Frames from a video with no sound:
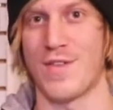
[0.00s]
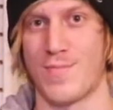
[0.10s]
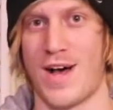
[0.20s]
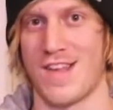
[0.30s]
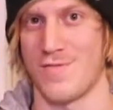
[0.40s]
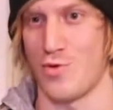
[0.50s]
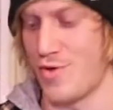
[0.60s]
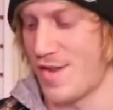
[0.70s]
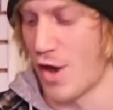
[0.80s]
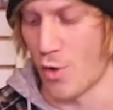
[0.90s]
as possible.
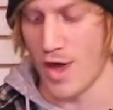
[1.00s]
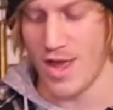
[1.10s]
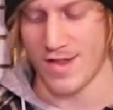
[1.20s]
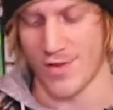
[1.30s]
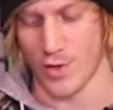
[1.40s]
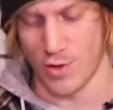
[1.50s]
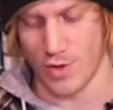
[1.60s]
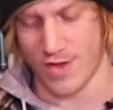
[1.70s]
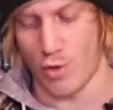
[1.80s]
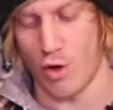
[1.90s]
So since we're
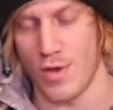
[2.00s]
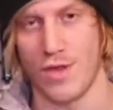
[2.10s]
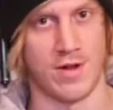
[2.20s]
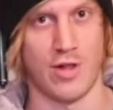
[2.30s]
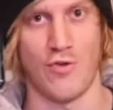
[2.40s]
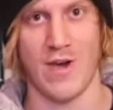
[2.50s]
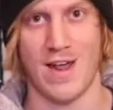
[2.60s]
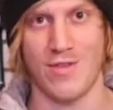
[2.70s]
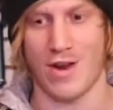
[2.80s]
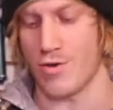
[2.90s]
doing small wheels on a
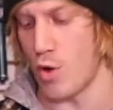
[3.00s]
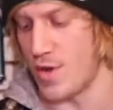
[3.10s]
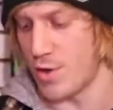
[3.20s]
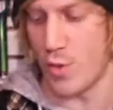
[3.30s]
lowrider, that'll go with it